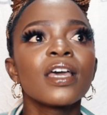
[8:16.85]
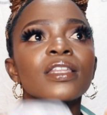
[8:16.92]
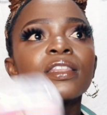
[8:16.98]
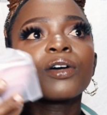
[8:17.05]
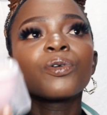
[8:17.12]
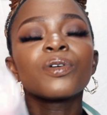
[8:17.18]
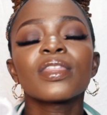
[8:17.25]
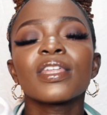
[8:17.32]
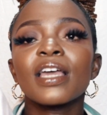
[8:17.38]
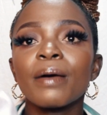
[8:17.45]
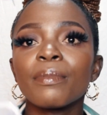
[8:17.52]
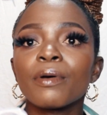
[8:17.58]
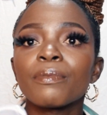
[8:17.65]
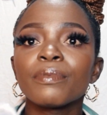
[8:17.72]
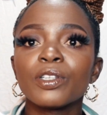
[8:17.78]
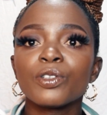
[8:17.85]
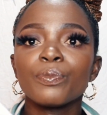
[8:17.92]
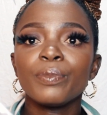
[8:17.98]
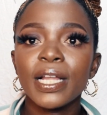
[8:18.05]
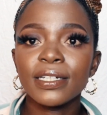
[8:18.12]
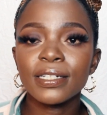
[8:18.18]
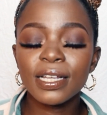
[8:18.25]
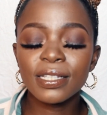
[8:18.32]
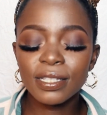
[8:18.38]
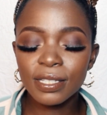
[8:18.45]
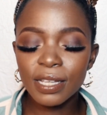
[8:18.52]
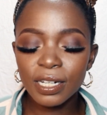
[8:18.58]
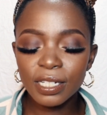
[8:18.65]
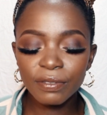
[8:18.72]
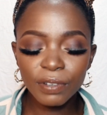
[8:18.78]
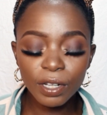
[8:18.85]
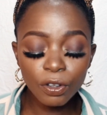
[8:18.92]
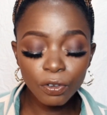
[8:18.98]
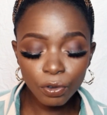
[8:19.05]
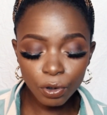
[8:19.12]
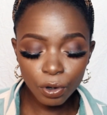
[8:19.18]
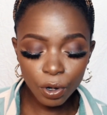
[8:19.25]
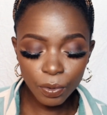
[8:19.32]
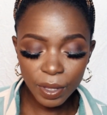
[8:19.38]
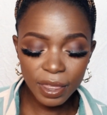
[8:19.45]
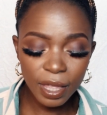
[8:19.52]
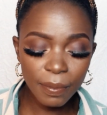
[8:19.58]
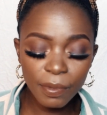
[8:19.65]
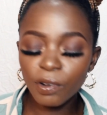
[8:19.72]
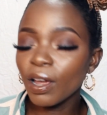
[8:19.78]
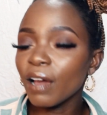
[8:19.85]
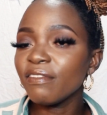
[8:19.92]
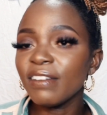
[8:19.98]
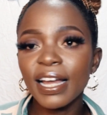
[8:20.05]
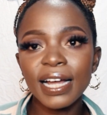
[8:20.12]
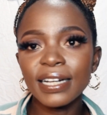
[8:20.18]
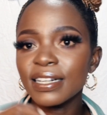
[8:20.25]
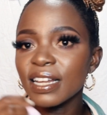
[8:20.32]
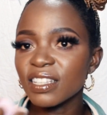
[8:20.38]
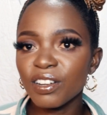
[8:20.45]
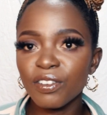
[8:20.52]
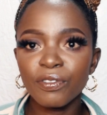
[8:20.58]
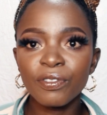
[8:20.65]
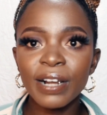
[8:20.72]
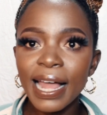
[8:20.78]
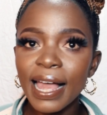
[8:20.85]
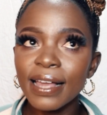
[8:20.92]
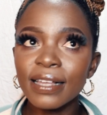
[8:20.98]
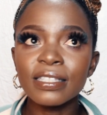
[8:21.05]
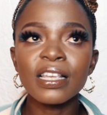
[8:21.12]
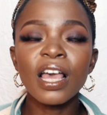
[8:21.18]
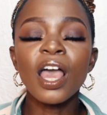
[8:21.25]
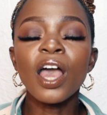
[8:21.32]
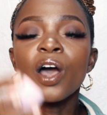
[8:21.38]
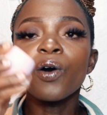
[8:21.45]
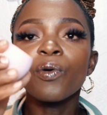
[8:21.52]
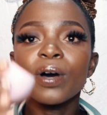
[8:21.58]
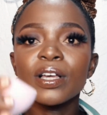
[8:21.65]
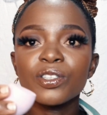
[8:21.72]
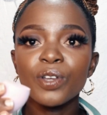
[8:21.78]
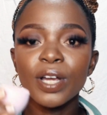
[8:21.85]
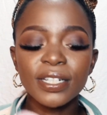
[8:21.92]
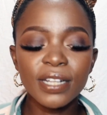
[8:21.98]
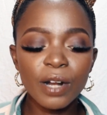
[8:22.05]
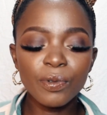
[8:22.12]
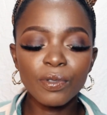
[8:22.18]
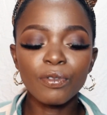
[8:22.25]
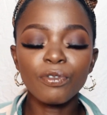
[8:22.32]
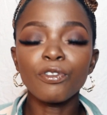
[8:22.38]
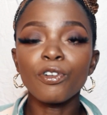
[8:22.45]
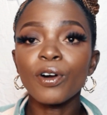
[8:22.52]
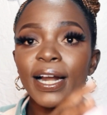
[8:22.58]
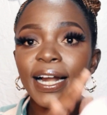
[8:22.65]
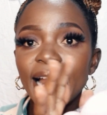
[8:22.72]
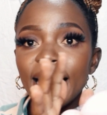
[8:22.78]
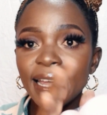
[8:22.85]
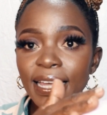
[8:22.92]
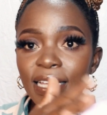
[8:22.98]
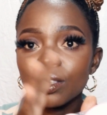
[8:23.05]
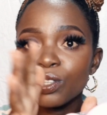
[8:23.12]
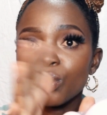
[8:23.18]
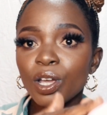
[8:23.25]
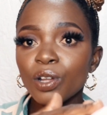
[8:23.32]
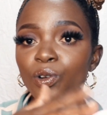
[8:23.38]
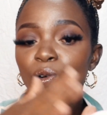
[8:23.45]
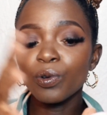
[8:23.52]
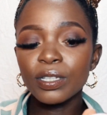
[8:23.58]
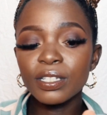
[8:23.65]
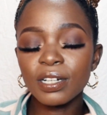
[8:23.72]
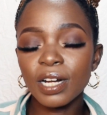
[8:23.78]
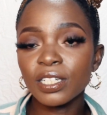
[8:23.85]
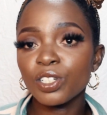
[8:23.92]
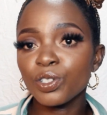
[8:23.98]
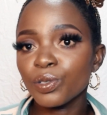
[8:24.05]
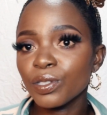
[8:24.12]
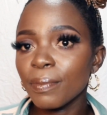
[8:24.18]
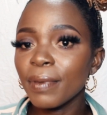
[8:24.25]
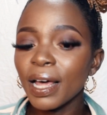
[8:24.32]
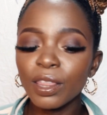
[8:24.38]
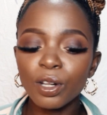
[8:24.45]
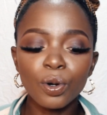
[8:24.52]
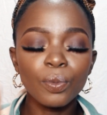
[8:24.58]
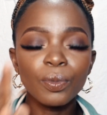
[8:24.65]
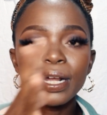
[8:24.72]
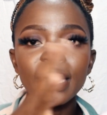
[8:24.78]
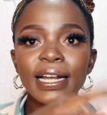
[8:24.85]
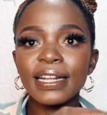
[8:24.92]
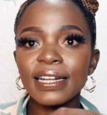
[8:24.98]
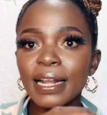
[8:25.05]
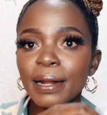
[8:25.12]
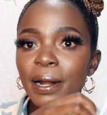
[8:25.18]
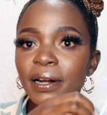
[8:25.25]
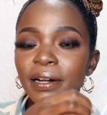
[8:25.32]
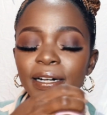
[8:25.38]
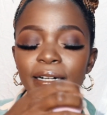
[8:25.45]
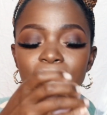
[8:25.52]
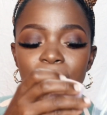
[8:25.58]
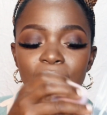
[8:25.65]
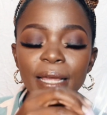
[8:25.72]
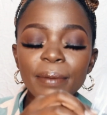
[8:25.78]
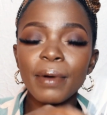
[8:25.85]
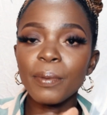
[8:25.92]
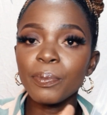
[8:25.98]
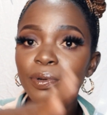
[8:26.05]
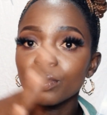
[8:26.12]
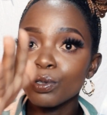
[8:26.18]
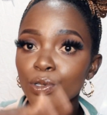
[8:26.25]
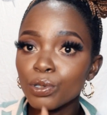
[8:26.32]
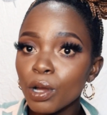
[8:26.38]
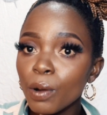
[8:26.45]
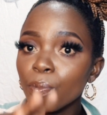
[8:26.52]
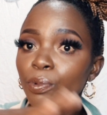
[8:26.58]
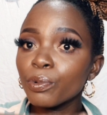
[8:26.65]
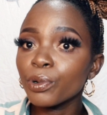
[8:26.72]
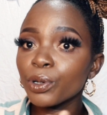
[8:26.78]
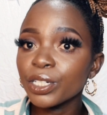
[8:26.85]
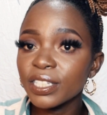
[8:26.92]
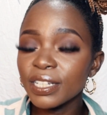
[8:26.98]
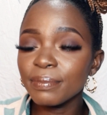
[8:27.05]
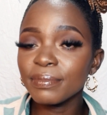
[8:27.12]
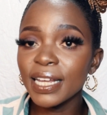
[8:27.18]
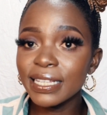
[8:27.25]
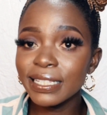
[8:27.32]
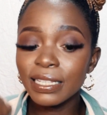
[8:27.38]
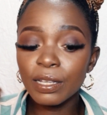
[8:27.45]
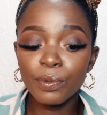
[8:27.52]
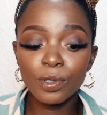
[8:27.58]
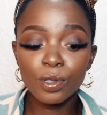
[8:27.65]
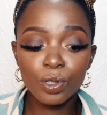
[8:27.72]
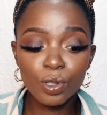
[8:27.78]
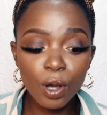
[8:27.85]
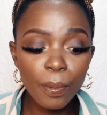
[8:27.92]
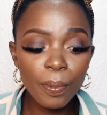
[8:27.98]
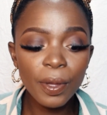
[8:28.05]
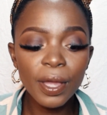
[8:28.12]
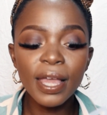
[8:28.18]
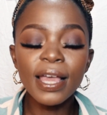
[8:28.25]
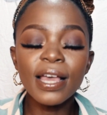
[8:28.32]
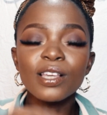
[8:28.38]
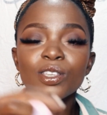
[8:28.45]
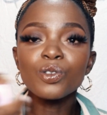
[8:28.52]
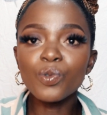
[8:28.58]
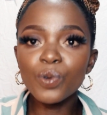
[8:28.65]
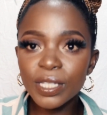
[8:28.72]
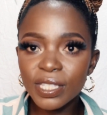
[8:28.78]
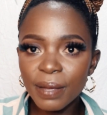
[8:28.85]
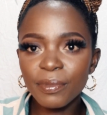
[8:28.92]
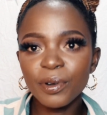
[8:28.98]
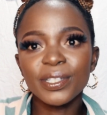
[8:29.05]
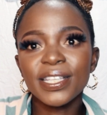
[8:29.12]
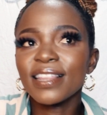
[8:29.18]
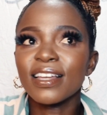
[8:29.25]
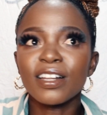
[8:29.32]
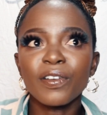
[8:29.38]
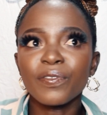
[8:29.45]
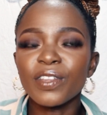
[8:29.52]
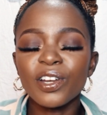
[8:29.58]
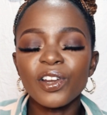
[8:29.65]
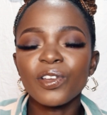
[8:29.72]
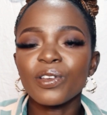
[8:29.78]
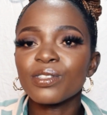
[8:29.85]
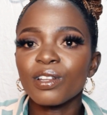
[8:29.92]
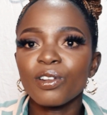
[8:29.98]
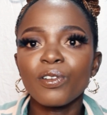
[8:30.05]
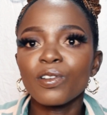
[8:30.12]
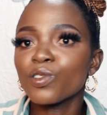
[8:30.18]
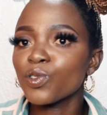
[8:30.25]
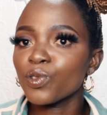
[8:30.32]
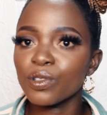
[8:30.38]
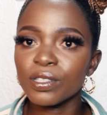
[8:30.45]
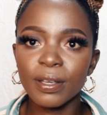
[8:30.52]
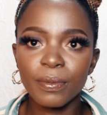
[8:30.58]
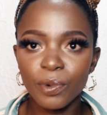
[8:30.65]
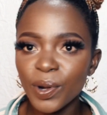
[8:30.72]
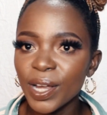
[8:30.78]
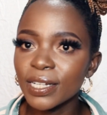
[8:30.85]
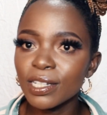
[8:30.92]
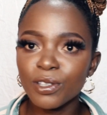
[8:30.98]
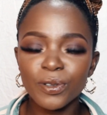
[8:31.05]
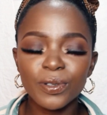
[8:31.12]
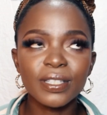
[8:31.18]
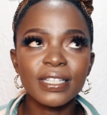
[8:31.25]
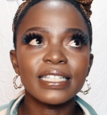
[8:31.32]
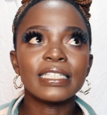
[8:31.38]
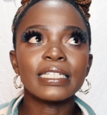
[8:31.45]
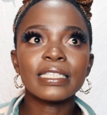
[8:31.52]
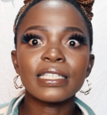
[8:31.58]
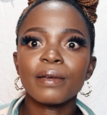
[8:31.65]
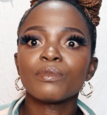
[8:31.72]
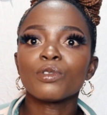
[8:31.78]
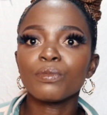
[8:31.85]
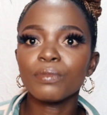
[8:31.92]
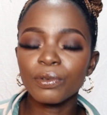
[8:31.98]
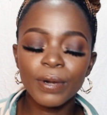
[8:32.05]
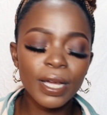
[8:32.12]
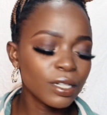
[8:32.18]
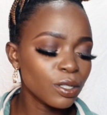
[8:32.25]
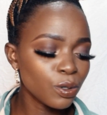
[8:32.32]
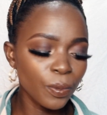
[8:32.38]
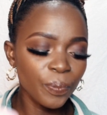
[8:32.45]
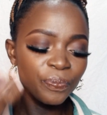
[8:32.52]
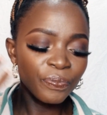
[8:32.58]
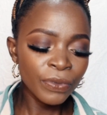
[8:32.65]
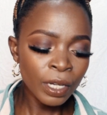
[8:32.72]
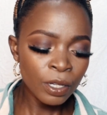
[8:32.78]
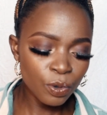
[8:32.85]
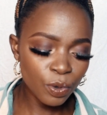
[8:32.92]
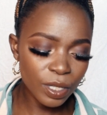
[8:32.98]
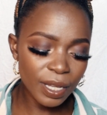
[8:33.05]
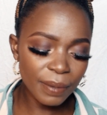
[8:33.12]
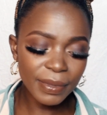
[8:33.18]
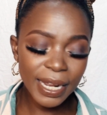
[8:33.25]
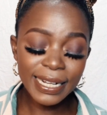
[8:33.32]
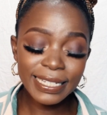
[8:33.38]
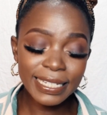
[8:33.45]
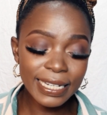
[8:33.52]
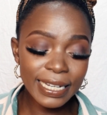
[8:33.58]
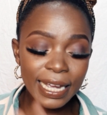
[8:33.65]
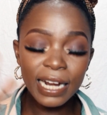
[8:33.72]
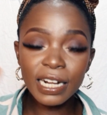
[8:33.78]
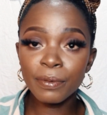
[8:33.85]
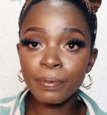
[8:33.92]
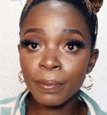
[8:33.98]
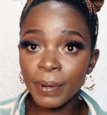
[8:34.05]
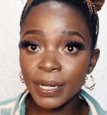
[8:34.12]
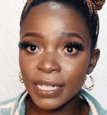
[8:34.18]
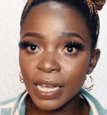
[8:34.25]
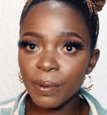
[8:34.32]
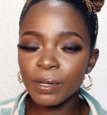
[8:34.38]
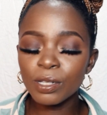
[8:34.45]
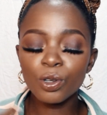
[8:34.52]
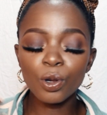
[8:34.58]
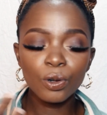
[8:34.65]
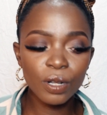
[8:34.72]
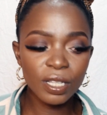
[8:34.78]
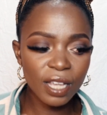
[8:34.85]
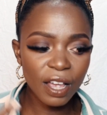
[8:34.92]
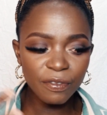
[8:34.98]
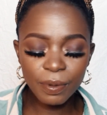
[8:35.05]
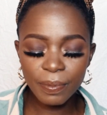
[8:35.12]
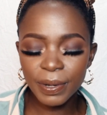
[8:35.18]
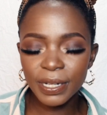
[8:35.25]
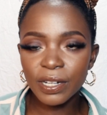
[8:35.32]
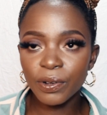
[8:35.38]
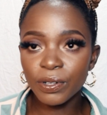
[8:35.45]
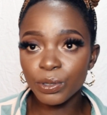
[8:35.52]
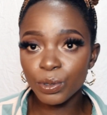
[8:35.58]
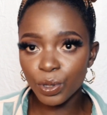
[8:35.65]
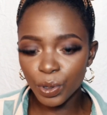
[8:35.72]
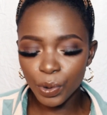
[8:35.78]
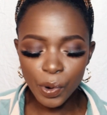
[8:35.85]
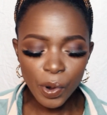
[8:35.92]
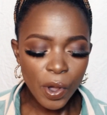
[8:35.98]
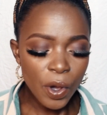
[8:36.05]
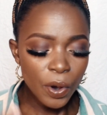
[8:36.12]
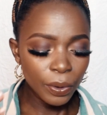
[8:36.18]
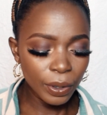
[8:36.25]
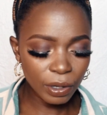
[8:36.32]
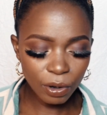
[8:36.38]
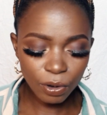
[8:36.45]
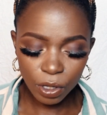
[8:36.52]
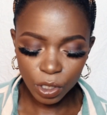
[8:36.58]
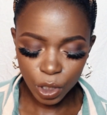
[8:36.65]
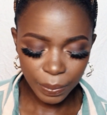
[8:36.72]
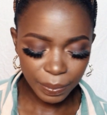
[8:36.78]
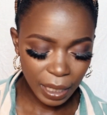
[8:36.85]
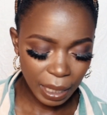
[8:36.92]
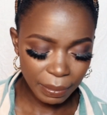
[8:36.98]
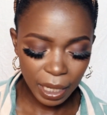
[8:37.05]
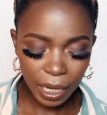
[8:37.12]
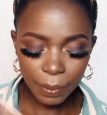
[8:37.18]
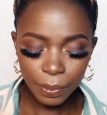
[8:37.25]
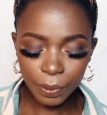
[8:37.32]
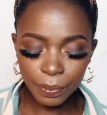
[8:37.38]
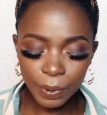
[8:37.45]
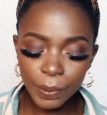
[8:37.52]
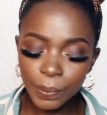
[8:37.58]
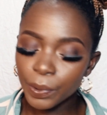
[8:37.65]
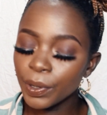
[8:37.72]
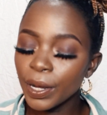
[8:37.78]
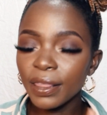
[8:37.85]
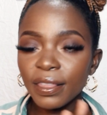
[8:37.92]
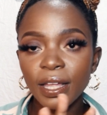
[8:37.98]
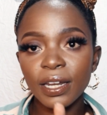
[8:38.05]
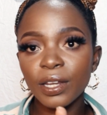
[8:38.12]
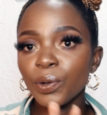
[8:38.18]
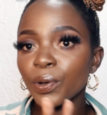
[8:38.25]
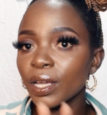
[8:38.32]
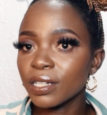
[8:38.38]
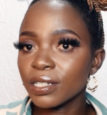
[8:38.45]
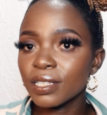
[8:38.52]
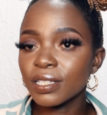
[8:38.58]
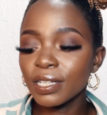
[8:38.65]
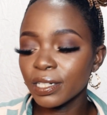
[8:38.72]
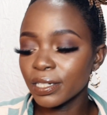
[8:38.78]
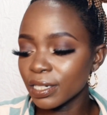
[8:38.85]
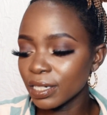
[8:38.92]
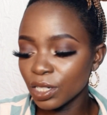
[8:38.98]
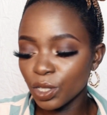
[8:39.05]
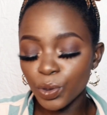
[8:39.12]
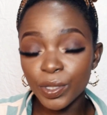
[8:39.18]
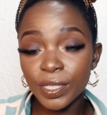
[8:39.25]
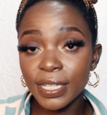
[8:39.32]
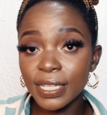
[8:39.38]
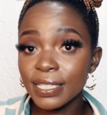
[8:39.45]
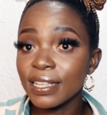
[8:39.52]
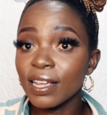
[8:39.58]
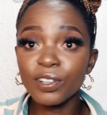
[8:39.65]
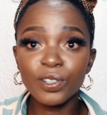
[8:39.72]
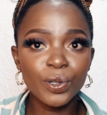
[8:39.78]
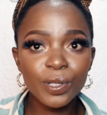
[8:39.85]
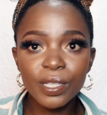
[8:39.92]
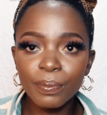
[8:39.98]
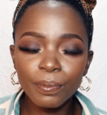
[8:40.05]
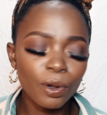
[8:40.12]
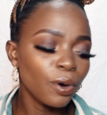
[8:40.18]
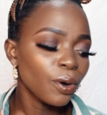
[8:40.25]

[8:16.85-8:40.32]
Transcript: The good thing about beauty blenders is that even if you go with them and you have like a dozen of clients, once you are done with 4 clients, you can always rush into the bathroom, clean them up with soap, wash them nicely with soap, squeeze them, because at the end of the day you're still going to use them wet, so you still need them to be wet. So squeeze them nicely, carry paper towels, always have paper towels with you when you're going to apply makeup on people, and then you can still reuse this. They're reusable.